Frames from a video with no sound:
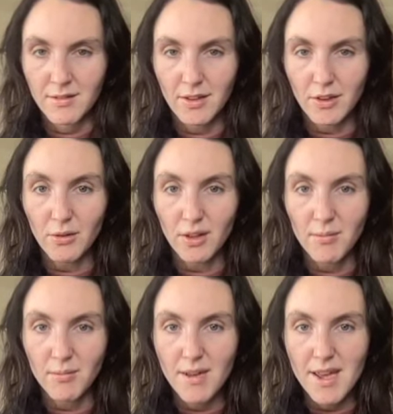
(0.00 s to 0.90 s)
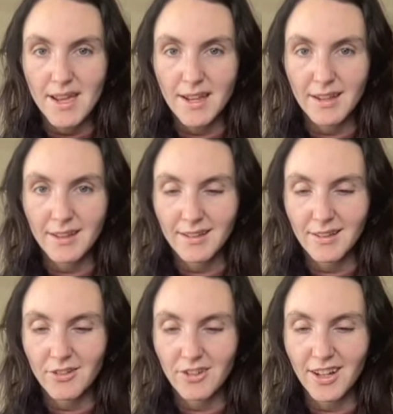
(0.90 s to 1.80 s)
You can make
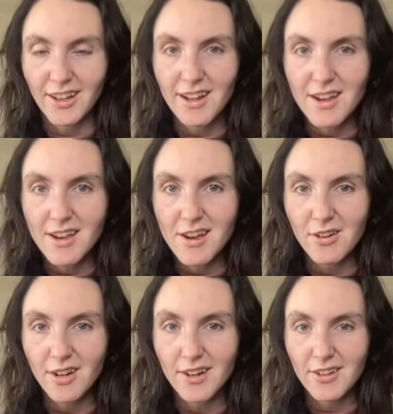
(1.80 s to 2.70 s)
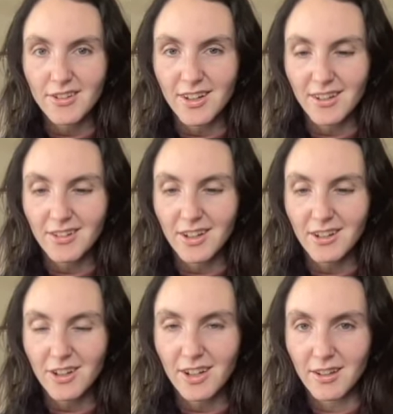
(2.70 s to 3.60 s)
jiggly yogurt. Jiggle, jiggle,
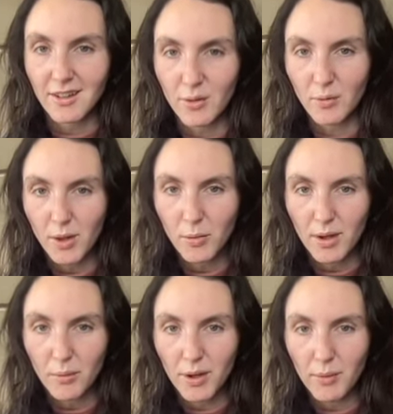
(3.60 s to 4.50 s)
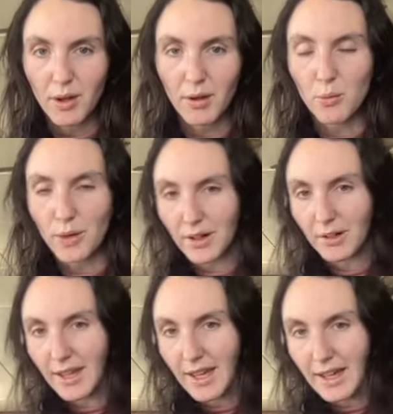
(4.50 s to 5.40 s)
jiggle. Wiggle, wiggle, wiggle, wiggle, wiggle,
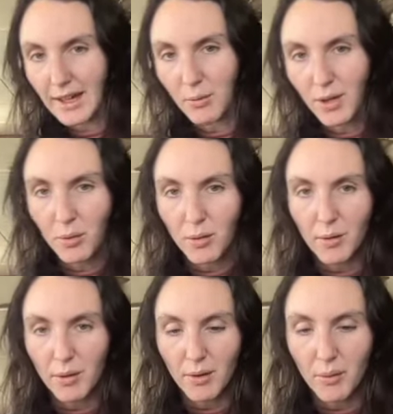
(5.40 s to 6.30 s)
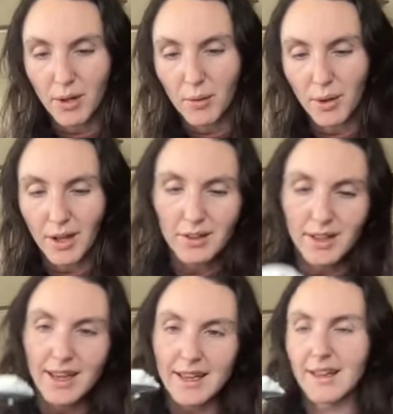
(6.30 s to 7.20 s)
yeah. Wiggle, wiggle, wiggle, wiggle, wiggle,
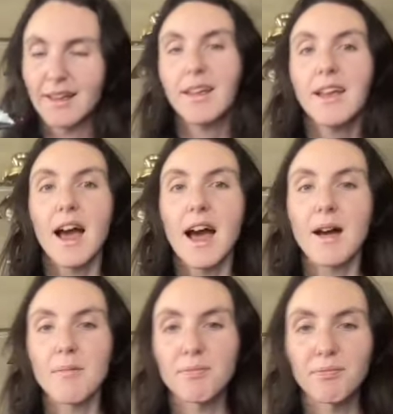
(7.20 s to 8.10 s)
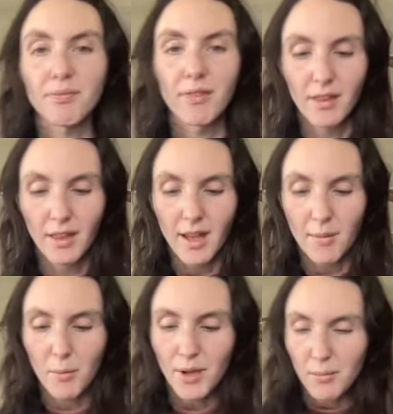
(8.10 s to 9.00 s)
yeah. I'm a
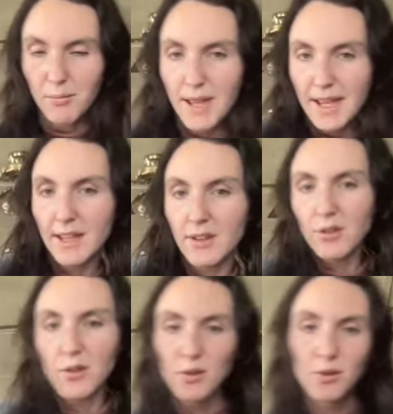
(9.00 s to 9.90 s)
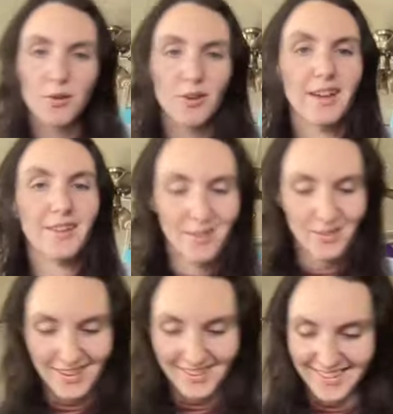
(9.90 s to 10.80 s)
wiggle man. I don't know.
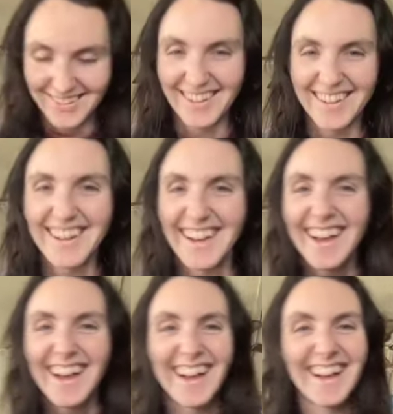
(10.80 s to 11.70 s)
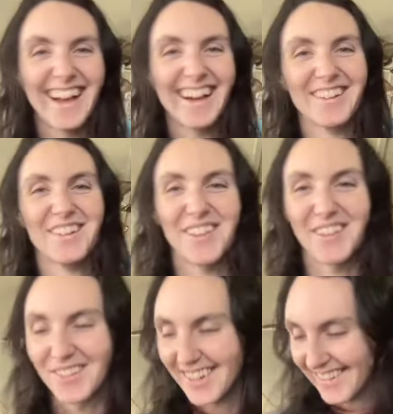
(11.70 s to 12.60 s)
I don't know if that's
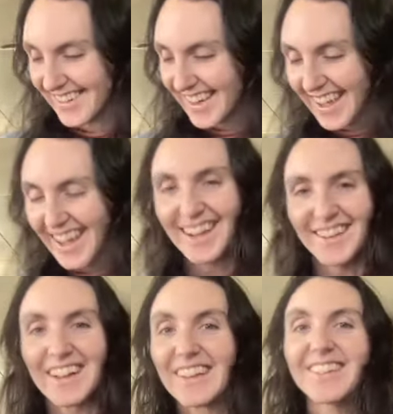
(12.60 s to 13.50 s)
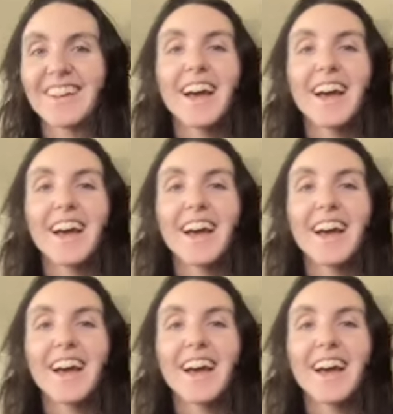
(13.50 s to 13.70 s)
words. Anyways,